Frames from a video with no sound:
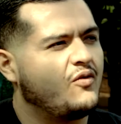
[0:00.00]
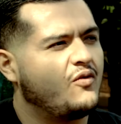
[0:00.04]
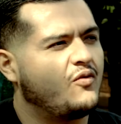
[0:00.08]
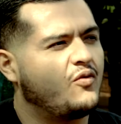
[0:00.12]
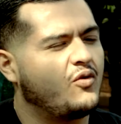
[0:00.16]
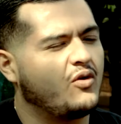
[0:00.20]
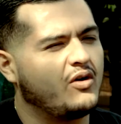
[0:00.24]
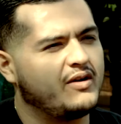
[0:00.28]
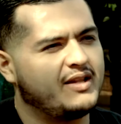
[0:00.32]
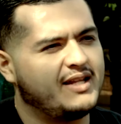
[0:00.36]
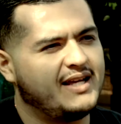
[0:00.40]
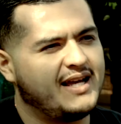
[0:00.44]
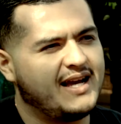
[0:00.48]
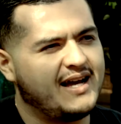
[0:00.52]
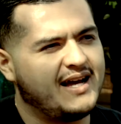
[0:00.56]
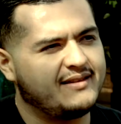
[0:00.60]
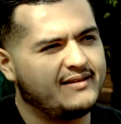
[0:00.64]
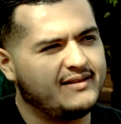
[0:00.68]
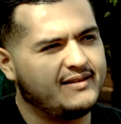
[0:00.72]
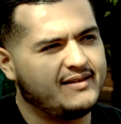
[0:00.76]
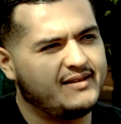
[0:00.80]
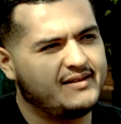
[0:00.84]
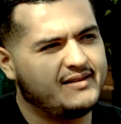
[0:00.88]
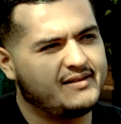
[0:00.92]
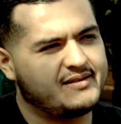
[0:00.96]
4 of the
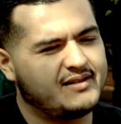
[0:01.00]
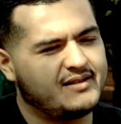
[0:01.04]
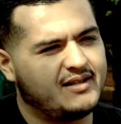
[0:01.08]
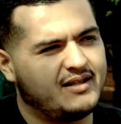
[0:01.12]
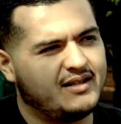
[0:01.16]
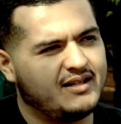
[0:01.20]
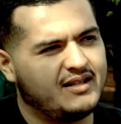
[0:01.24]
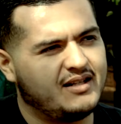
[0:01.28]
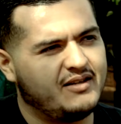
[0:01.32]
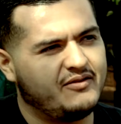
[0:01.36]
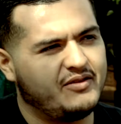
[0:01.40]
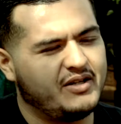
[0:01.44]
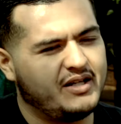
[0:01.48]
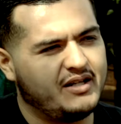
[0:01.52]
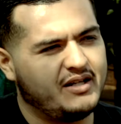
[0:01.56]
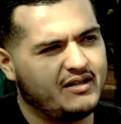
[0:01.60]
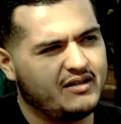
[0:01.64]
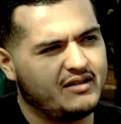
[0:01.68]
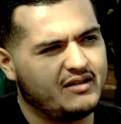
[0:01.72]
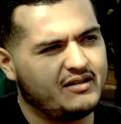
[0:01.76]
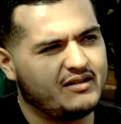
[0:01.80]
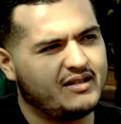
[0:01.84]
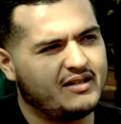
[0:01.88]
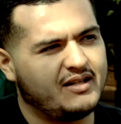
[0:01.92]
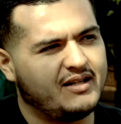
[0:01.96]
athletes live
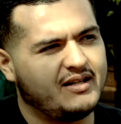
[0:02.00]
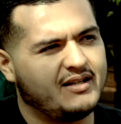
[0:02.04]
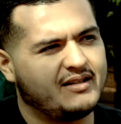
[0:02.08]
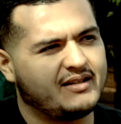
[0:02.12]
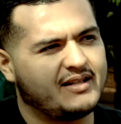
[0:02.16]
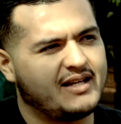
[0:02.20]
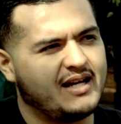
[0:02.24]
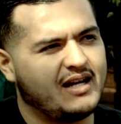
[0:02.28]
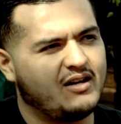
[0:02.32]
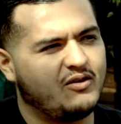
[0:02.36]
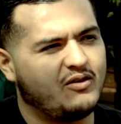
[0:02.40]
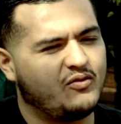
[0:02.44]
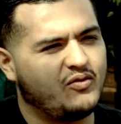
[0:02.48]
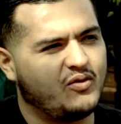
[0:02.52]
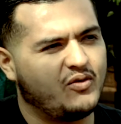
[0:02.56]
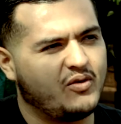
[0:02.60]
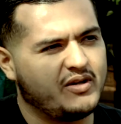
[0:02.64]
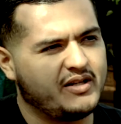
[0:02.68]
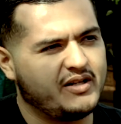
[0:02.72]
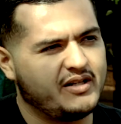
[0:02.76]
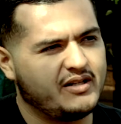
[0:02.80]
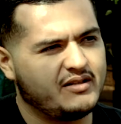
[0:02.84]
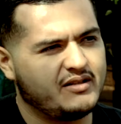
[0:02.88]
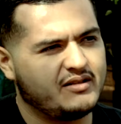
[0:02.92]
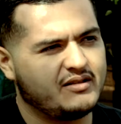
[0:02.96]
here in
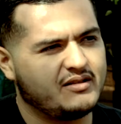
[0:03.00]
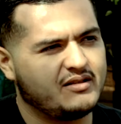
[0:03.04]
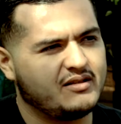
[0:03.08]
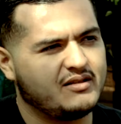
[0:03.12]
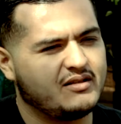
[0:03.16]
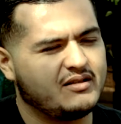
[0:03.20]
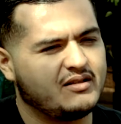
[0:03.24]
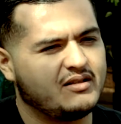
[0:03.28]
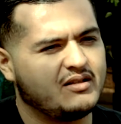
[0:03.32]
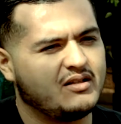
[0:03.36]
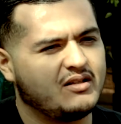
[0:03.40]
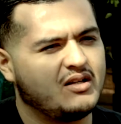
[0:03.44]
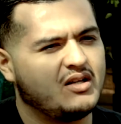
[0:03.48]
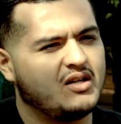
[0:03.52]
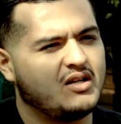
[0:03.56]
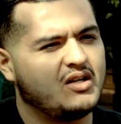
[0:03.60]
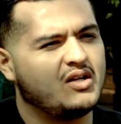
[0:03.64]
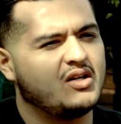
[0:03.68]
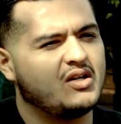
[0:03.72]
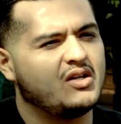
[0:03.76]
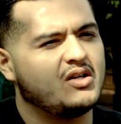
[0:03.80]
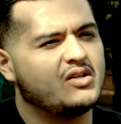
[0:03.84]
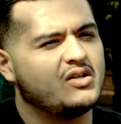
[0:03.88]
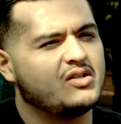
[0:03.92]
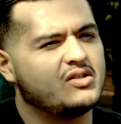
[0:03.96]
California.
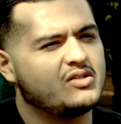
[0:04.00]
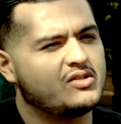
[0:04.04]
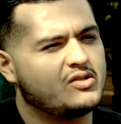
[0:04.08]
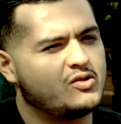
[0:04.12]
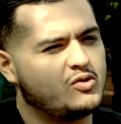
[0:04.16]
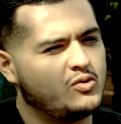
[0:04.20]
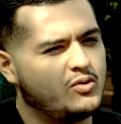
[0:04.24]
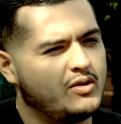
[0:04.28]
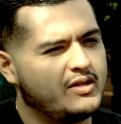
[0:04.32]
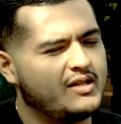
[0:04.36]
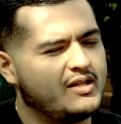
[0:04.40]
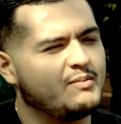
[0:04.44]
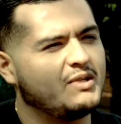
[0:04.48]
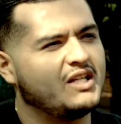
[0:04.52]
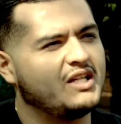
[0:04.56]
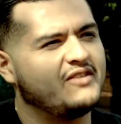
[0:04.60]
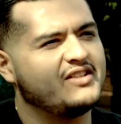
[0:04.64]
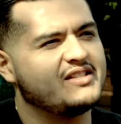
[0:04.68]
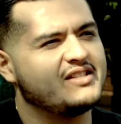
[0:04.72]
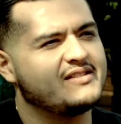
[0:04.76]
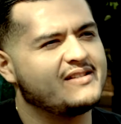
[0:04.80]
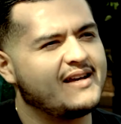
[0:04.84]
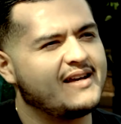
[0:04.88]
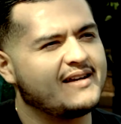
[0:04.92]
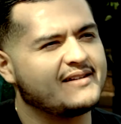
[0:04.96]
2 of them live
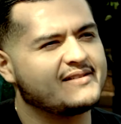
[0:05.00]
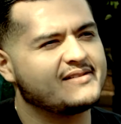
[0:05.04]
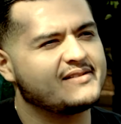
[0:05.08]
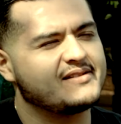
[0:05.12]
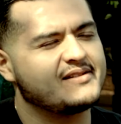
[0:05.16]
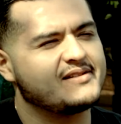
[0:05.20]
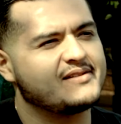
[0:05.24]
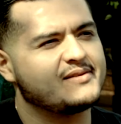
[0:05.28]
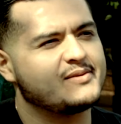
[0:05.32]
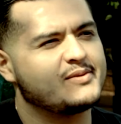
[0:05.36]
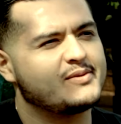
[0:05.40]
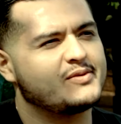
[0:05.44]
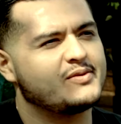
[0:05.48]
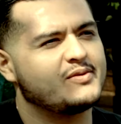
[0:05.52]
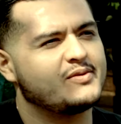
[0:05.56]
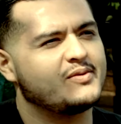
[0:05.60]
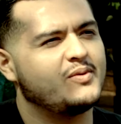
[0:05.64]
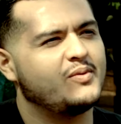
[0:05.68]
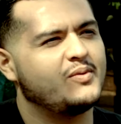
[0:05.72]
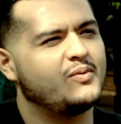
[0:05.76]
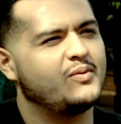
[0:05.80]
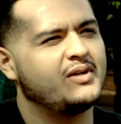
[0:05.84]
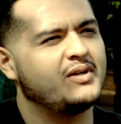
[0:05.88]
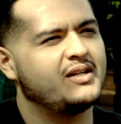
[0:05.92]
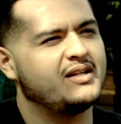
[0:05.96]
in
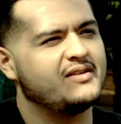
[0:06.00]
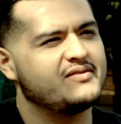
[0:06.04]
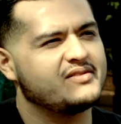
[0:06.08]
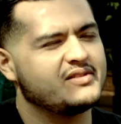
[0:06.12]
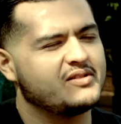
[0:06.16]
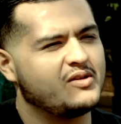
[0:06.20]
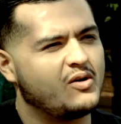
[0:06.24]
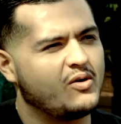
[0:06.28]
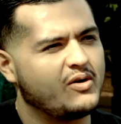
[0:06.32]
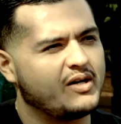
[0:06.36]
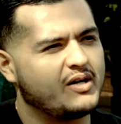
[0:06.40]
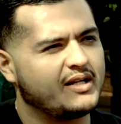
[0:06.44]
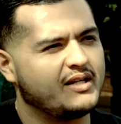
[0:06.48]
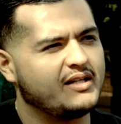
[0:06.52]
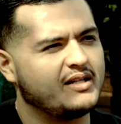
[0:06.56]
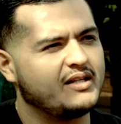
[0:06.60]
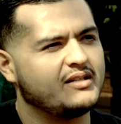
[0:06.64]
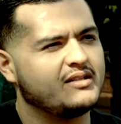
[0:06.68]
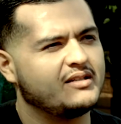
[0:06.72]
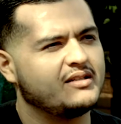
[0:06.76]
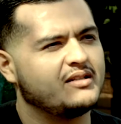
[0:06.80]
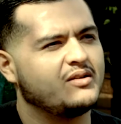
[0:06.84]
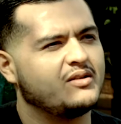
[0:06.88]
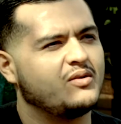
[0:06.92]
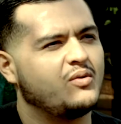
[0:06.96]
Texas. 1 lives in
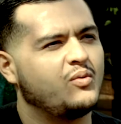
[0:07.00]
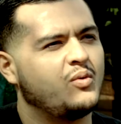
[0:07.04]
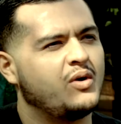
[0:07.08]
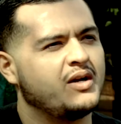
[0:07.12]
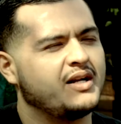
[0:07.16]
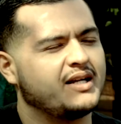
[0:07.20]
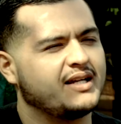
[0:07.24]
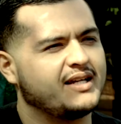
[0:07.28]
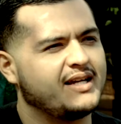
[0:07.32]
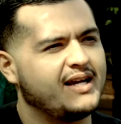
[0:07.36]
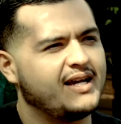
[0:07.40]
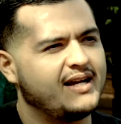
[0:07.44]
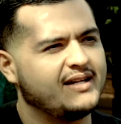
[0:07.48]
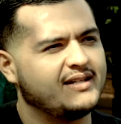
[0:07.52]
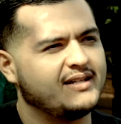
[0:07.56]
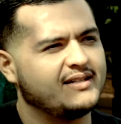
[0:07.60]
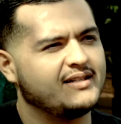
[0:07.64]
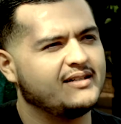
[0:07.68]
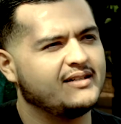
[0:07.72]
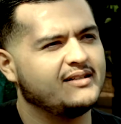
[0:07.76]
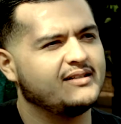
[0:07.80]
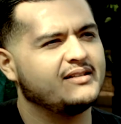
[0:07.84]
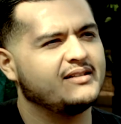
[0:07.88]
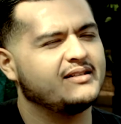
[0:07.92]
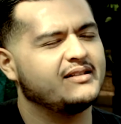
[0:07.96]
Oregon, 1 in
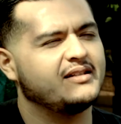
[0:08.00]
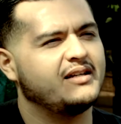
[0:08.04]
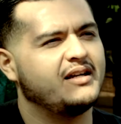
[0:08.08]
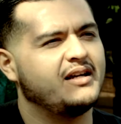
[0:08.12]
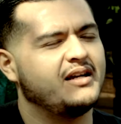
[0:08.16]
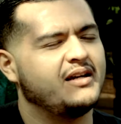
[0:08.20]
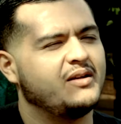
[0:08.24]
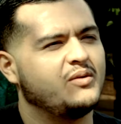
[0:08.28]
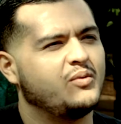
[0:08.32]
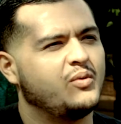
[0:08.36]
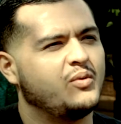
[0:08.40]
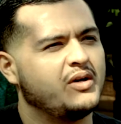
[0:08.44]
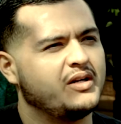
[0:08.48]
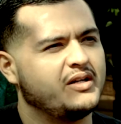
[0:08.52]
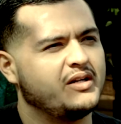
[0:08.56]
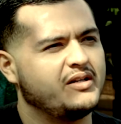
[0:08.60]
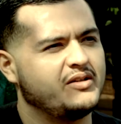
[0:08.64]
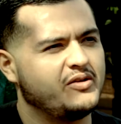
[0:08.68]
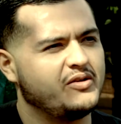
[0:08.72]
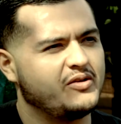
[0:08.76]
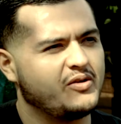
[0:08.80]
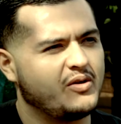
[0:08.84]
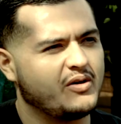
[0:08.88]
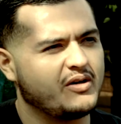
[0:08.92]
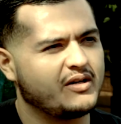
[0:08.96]
Canada, and 1 in
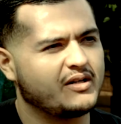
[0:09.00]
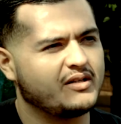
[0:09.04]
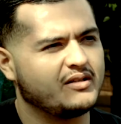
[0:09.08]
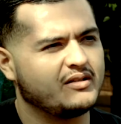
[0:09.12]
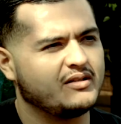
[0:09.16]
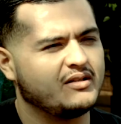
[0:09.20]
New York.